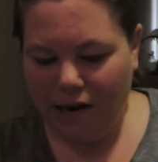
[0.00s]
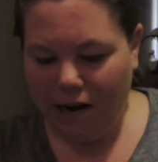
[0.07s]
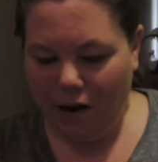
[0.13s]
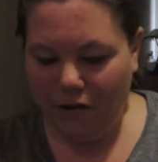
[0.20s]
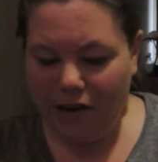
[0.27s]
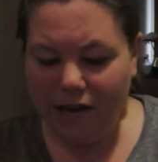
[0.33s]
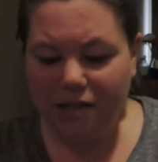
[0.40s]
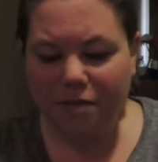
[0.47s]

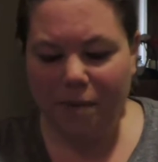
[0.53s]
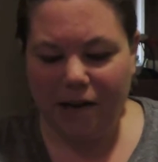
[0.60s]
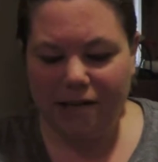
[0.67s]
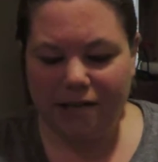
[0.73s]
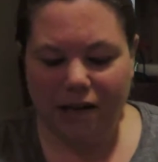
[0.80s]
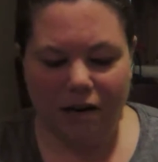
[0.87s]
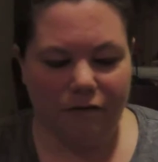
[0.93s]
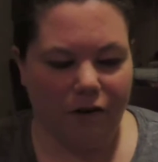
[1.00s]
Now he is
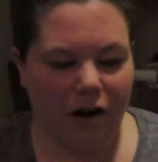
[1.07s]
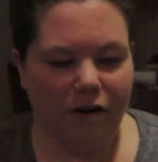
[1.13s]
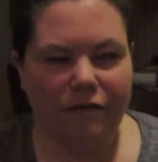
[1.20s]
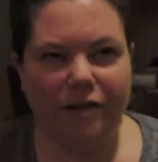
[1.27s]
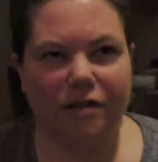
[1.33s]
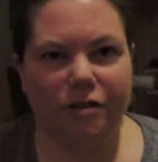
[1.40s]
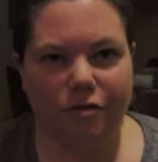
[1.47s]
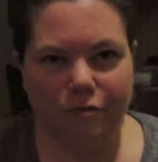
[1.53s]
based out of
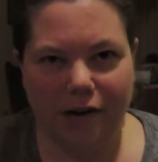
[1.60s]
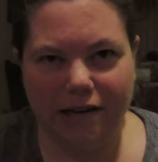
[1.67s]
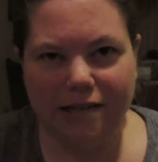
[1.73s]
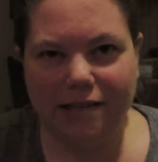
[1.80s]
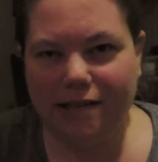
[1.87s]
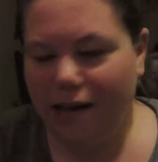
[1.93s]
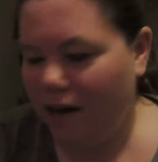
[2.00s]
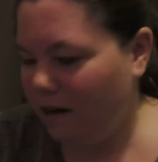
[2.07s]
Harvest Red
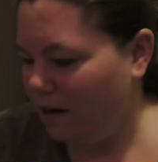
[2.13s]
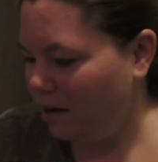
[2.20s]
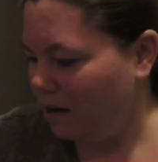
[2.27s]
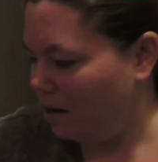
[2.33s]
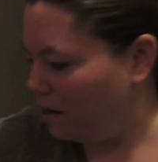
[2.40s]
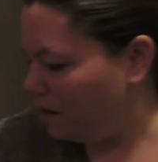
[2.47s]
Sun.